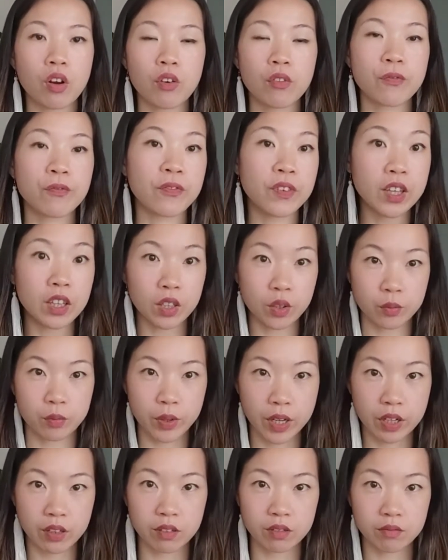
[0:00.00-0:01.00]
feel it
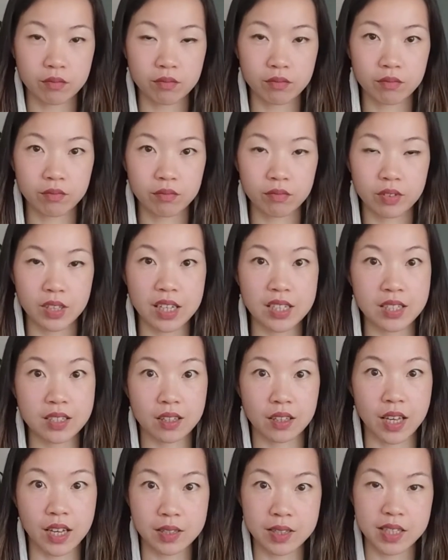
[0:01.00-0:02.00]
real. That's the
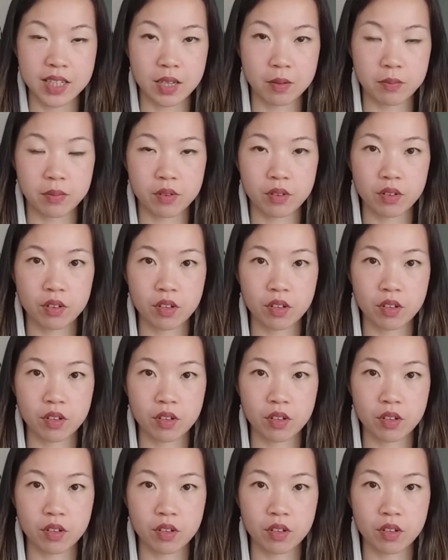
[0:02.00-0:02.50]
last step.